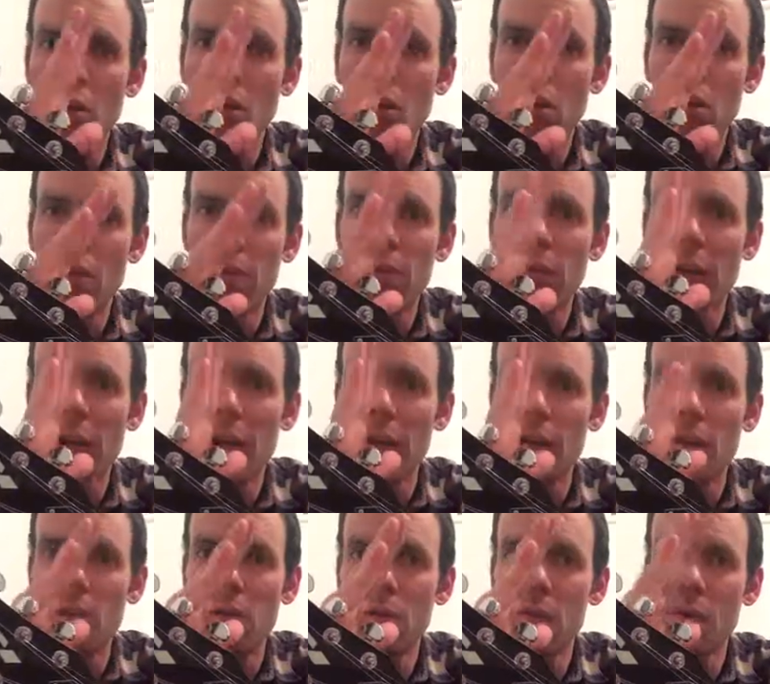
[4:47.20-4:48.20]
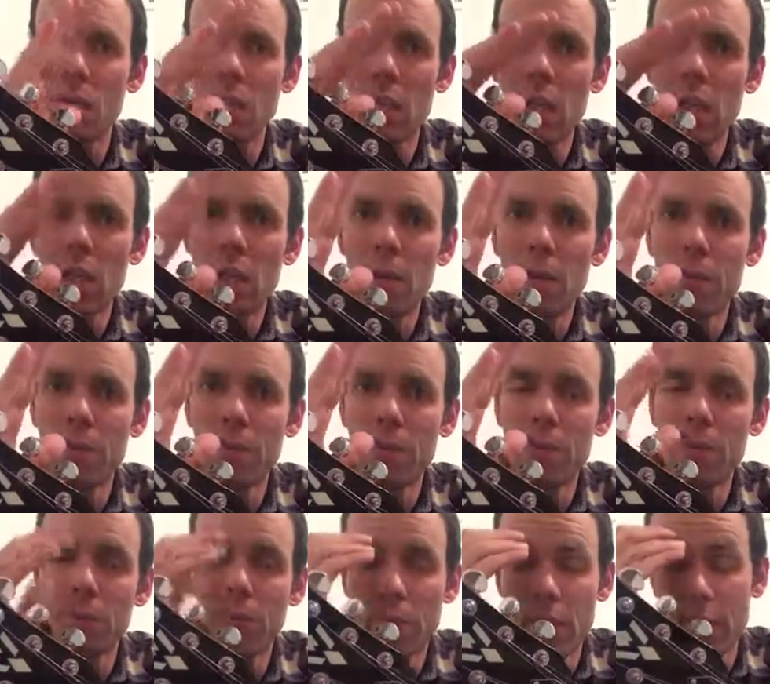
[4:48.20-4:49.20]
off angles here,
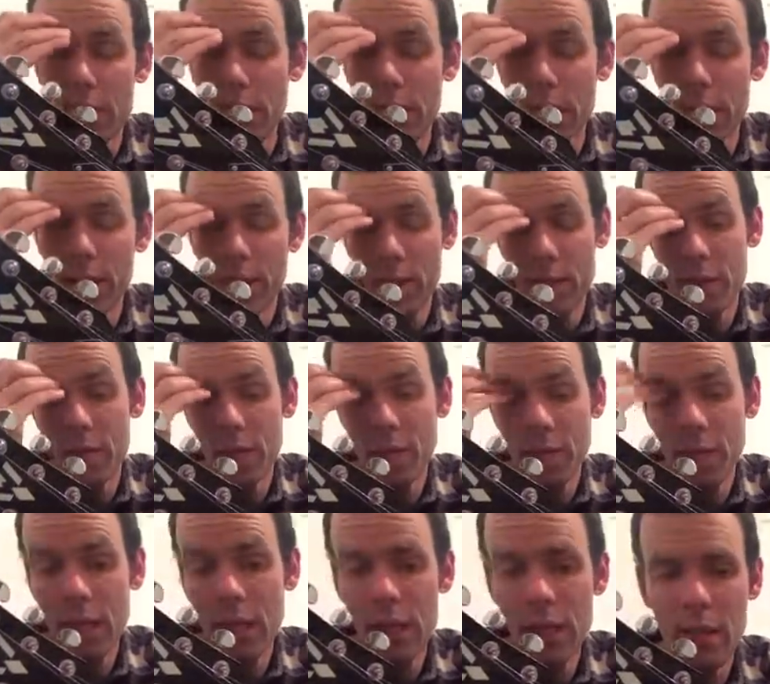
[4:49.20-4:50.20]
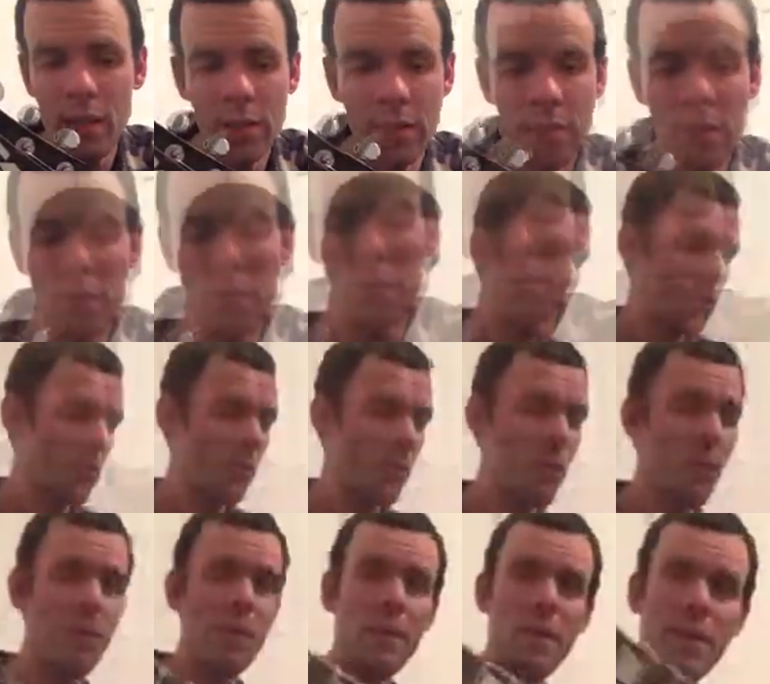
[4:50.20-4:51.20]
and that's, to me. So
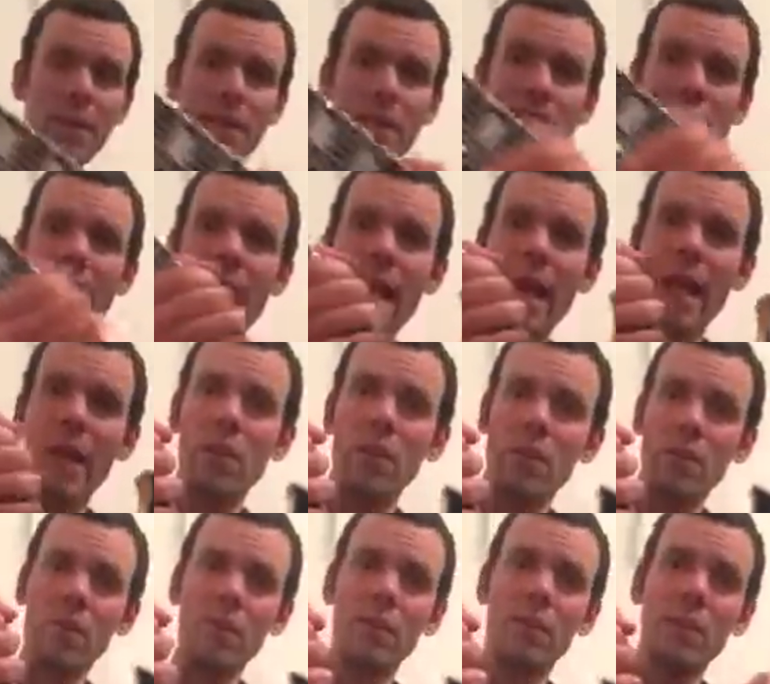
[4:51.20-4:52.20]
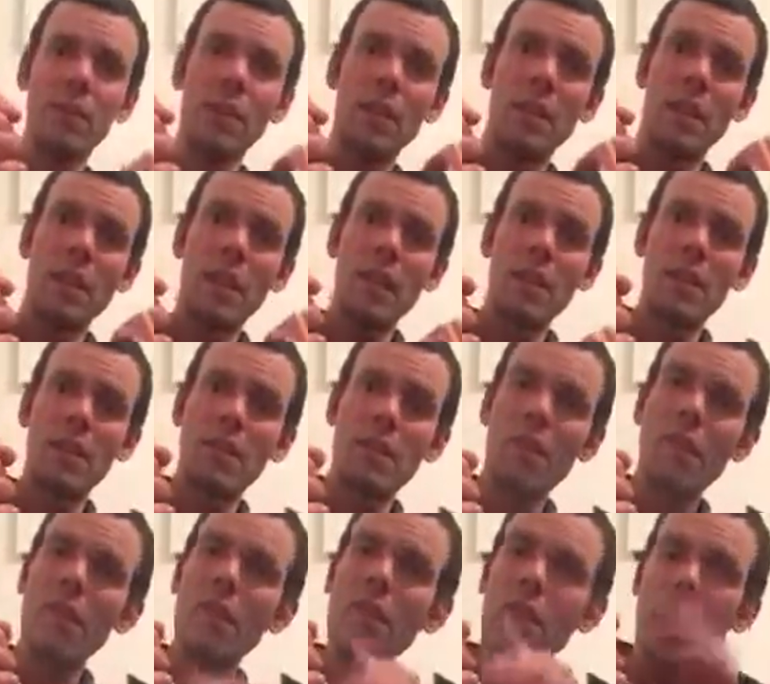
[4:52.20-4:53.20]
remember, this cutout is a
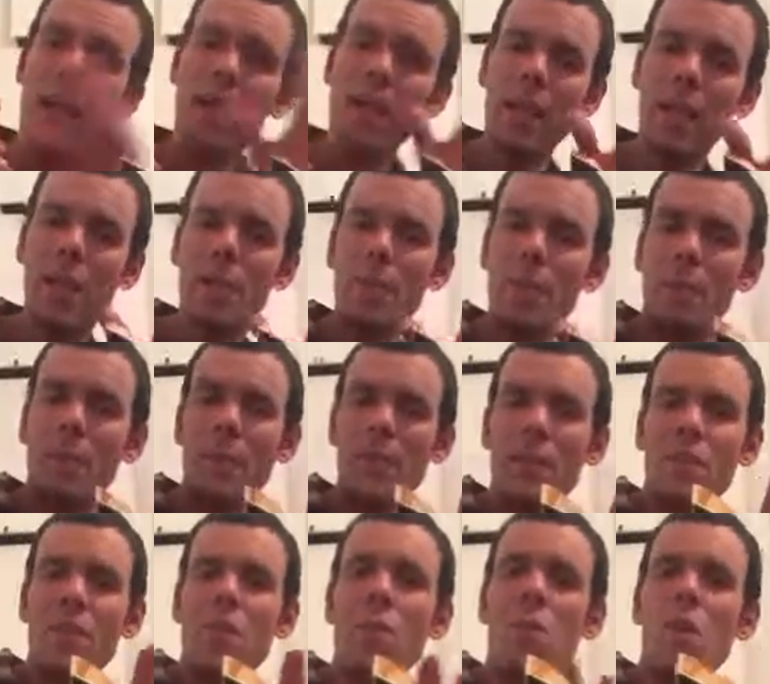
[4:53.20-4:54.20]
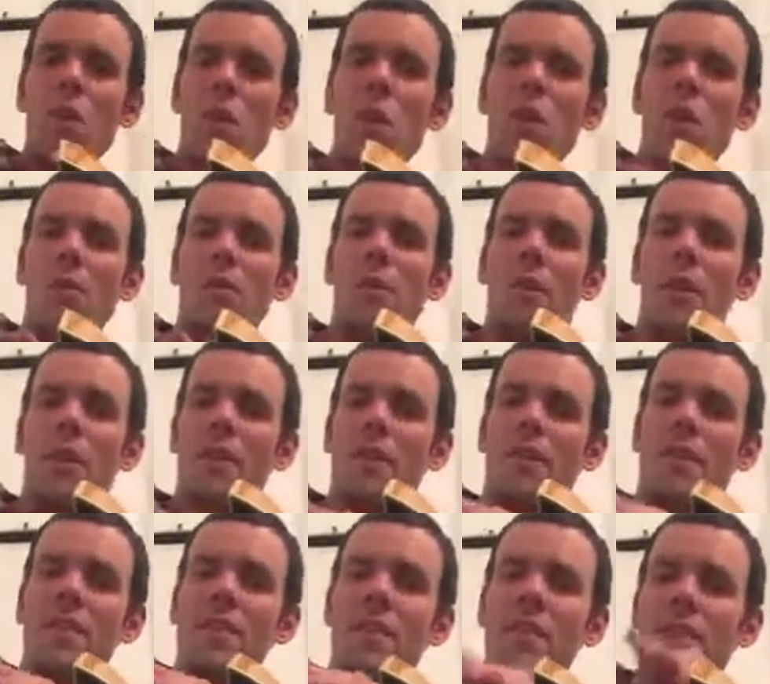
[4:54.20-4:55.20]
very delicate piece of work,
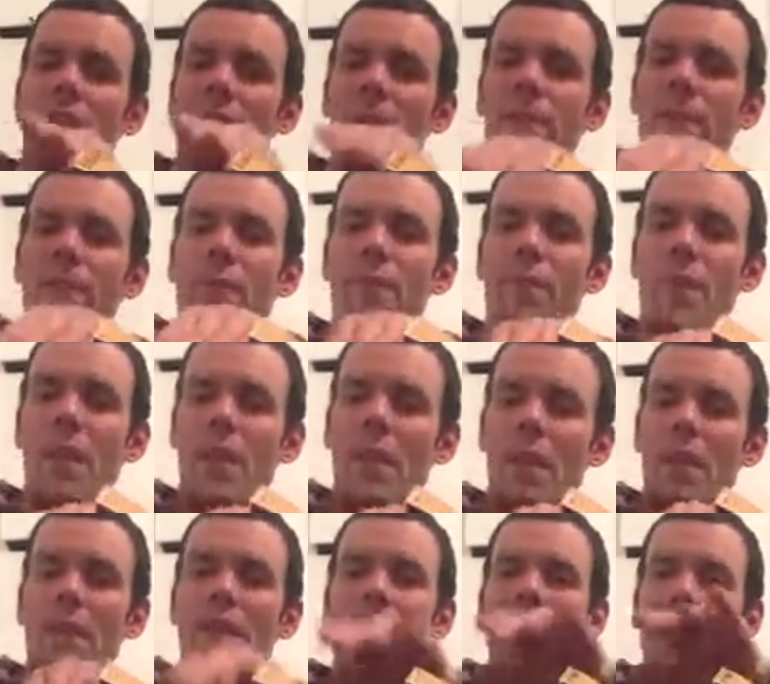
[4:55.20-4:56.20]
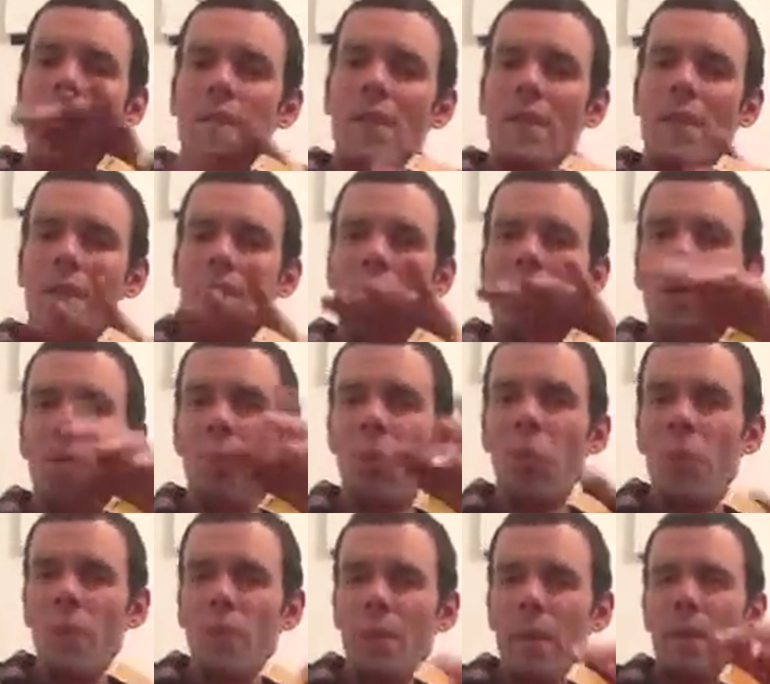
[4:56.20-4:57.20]
because the
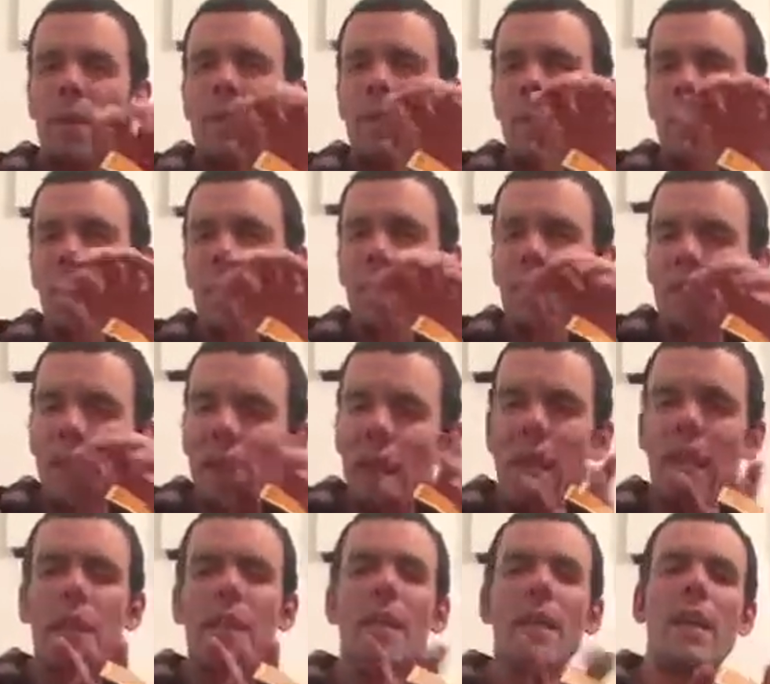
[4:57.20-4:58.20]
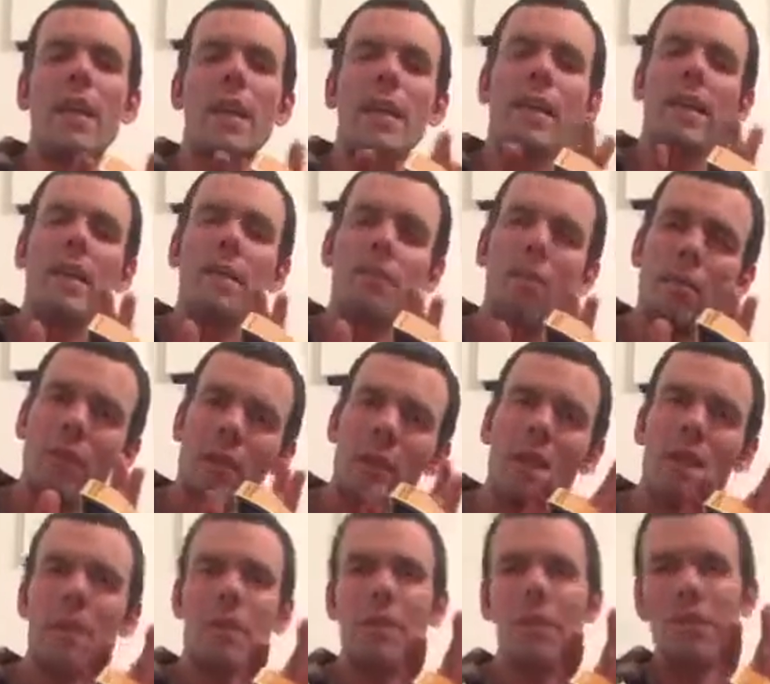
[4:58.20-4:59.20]
wood being so thin, and it
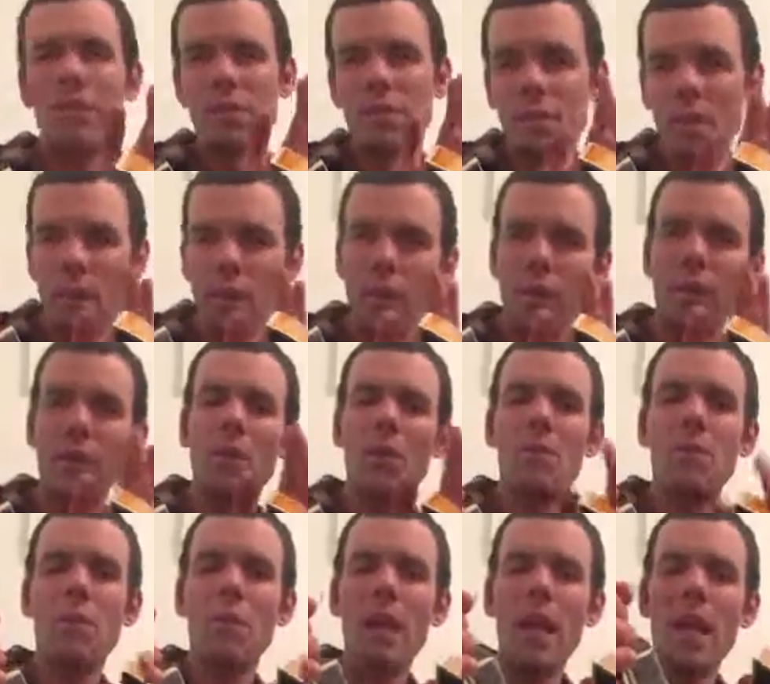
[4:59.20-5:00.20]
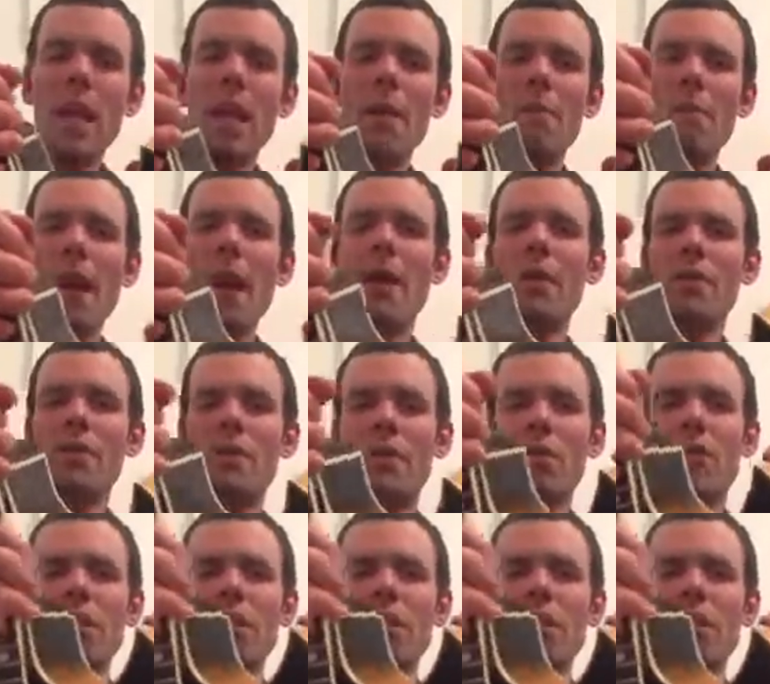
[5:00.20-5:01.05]
could, you know, it could play about. So